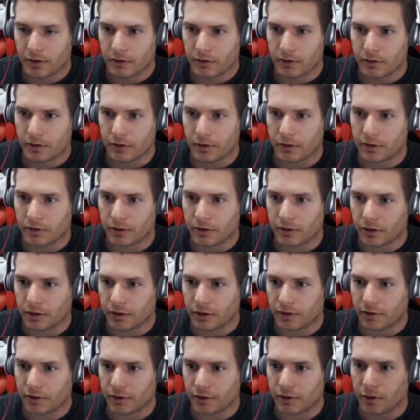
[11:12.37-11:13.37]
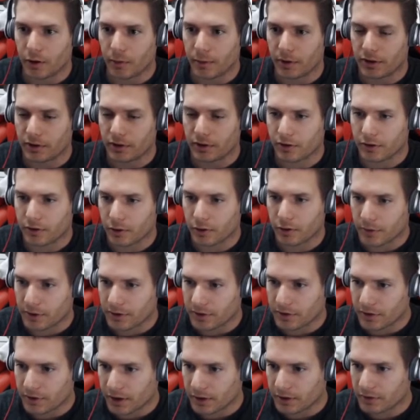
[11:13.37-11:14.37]
So you know these aren't nobodies. These aren't
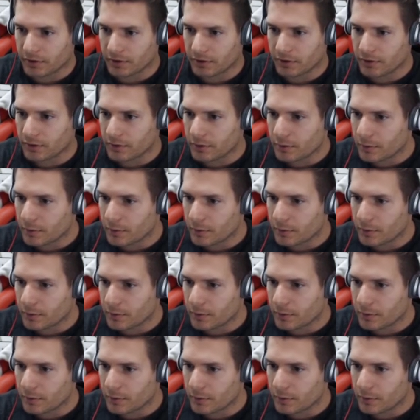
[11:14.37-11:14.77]
nobody decks.